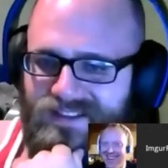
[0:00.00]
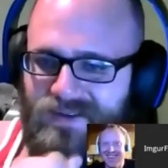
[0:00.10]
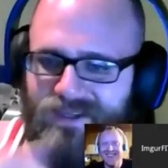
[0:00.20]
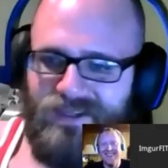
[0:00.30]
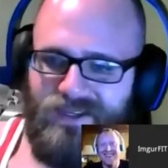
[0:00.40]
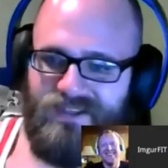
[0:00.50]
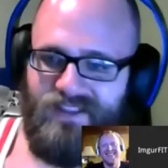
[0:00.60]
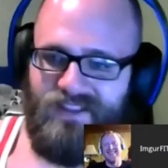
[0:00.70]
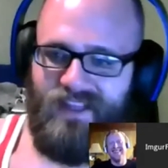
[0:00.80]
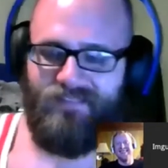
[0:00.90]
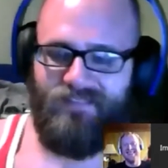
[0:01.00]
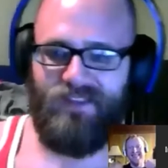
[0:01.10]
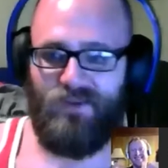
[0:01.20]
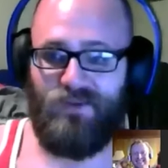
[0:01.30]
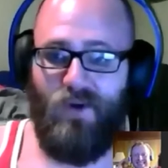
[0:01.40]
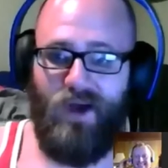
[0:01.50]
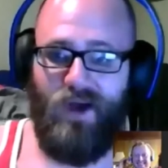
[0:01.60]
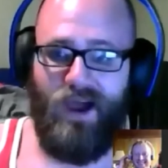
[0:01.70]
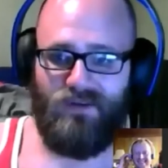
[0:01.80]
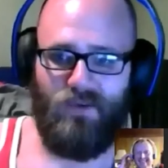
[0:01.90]
So it's good news in that you don't
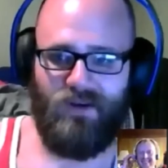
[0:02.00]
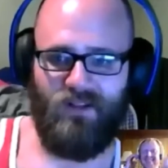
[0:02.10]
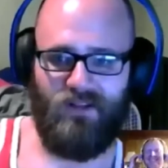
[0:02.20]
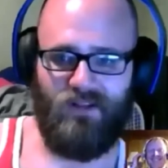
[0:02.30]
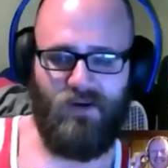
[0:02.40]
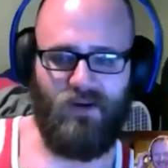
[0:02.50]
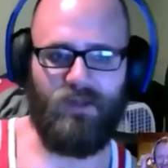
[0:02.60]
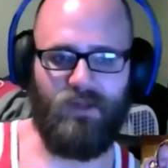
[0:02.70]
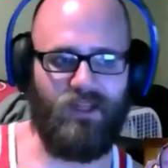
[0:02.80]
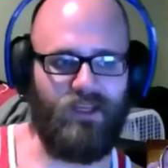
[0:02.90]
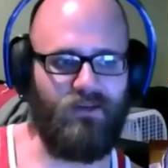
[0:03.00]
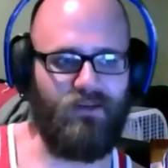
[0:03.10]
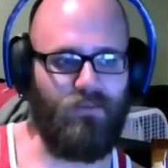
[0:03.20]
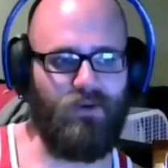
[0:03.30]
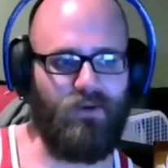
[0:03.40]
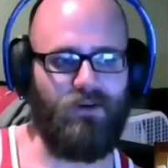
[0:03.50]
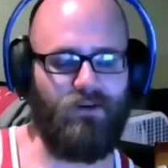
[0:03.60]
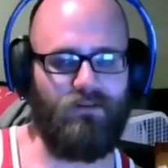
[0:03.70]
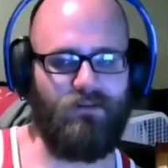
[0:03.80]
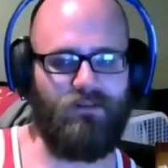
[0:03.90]
have to avoid cholesterol completely when
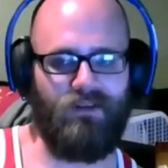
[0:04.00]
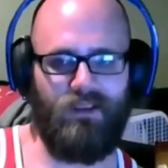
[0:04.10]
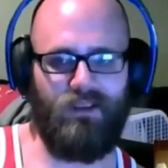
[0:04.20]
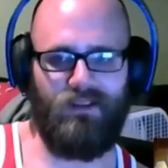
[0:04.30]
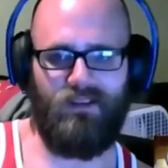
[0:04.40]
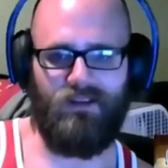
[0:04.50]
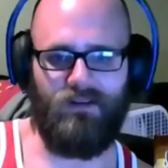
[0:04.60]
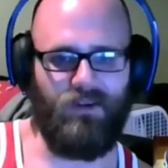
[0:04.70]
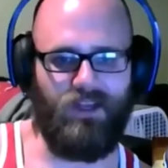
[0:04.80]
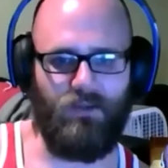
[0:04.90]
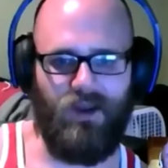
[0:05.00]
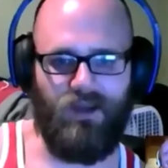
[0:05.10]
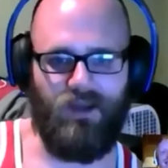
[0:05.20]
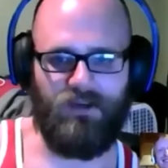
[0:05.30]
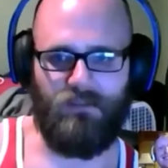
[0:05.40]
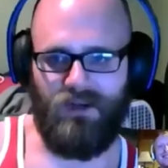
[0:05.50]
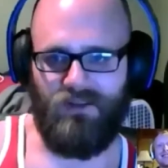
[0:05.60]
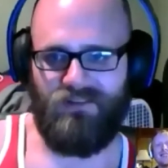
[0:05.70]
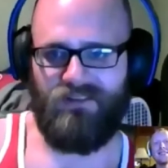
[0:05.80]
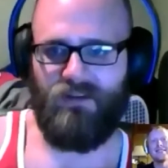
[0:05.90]
you're, eating whatever,
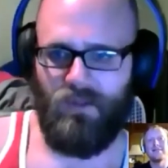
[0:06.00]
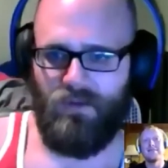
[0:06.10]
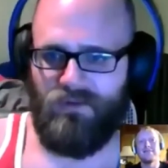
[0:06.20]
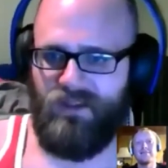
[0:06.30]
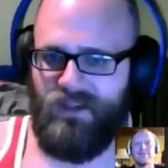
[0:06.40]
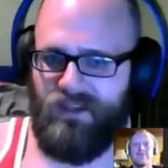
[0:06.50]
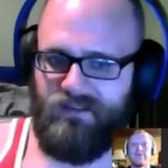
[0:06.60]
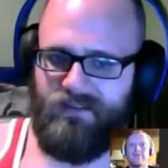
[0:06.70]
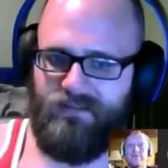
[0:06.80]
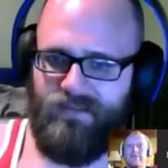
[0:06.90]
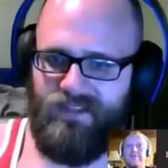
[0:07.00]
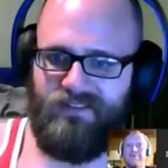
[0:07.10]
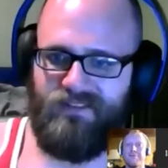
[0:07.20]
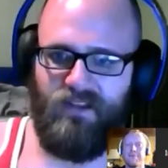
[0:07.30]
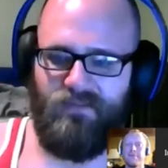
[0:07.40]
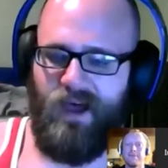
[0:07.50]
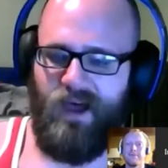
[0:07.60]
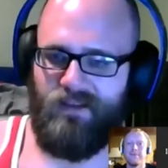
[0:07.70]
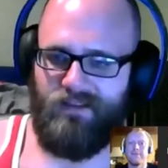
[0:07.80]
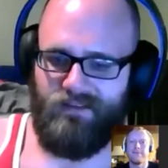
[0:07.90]
but it's still one of those things. It's still a
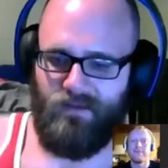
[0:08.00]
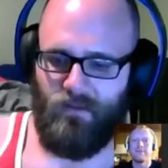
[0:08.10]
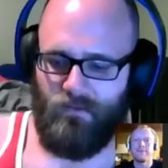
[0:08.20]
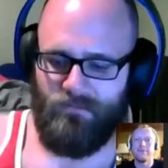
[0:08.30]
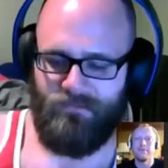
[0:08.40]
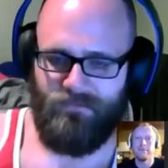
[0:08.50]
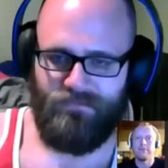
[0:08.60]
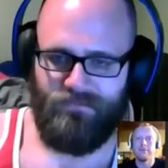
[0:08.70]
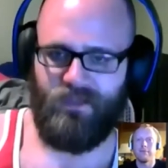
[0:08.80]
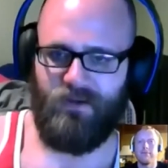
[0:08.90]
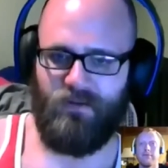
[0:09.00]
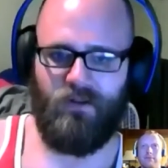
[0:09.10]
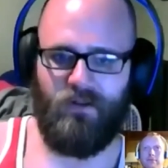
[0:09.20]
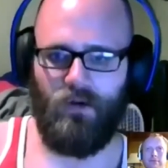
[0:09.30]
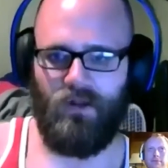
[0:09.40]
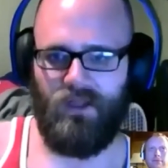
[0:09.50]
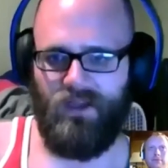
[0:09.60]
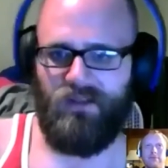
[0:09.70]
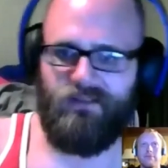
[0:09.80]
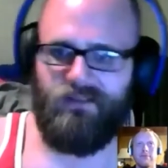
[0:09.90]
fat. It's still, calorically
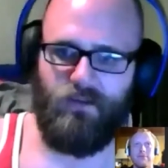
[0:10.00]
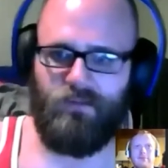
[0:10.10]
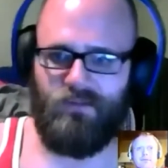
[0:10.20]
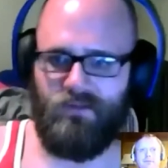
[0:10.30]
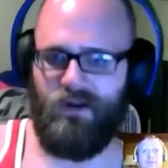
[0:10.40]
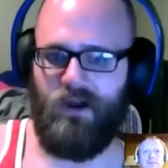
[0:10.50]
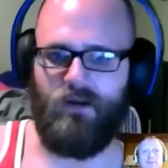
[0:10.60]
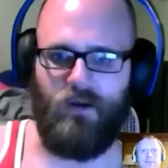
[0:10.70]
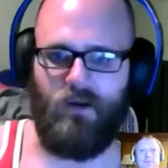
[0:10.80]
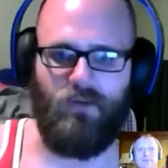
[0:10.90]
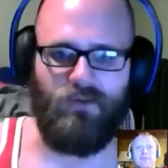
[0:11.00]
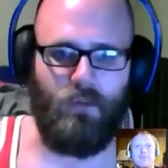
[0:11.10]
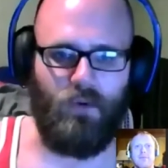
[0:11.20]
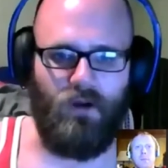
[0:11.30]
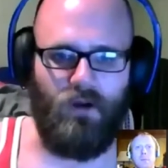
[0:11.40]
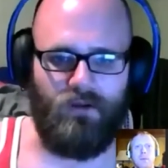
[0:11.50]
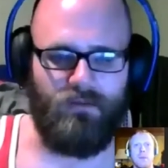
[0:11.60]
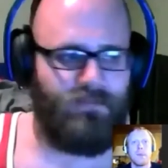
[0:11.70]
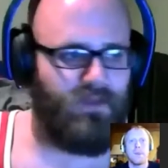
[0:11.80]
dense, so you're not going to go overboard on it.